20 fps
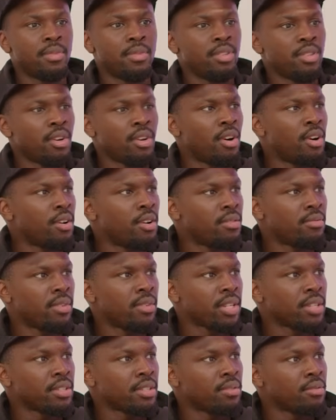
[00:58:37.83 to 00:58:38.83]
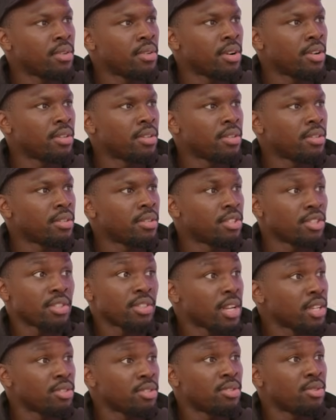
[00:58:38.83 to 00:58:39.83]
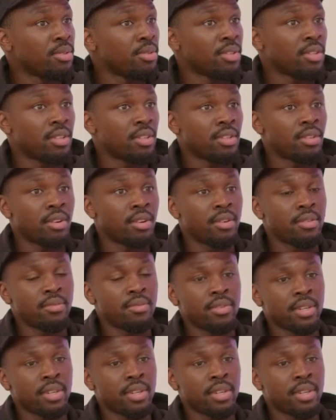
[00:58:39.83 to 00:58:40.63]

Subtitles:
yacht, restaurant, just us two on the yacht,